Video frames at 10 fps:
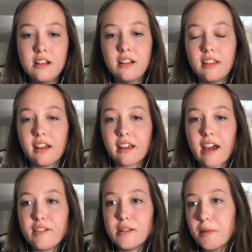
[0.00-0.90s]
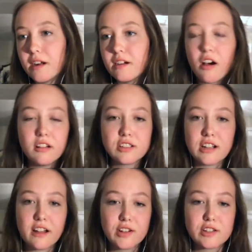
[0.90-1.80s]
Having a bit of knowledge in
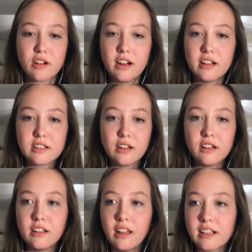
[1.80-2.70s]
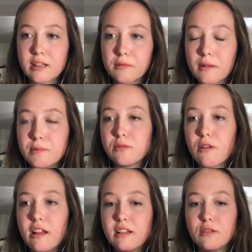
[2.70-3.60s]
every trade is good. Sometimes you
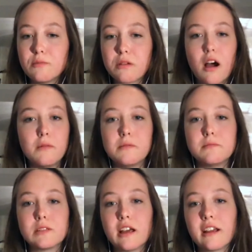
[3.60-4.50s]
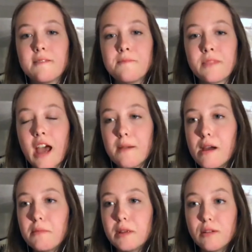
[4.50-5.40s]
run into problems. I
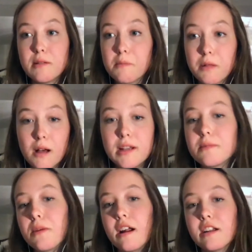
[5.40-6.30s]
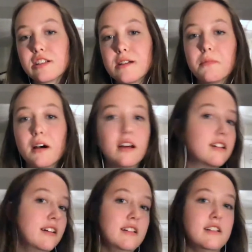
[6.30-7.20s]
might be doing a plumbing apprenticeship, but
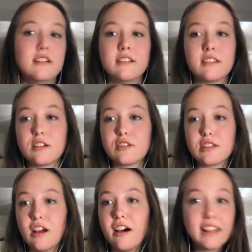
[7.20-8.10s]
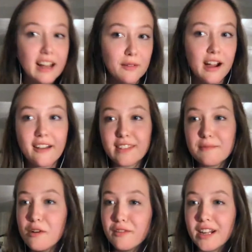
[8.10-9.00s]
there's the odd day where I have to
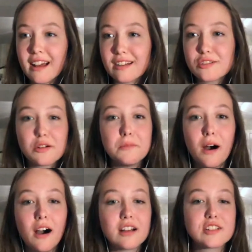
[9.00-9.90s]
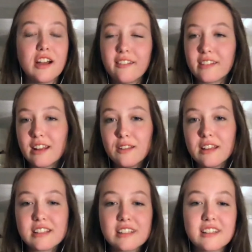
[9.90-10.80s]
move an electrical box or I have to do
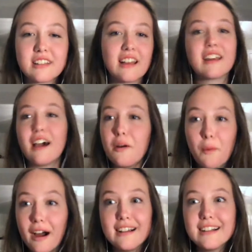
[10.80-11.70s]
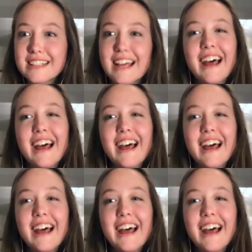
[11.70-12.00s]
this, cut wires.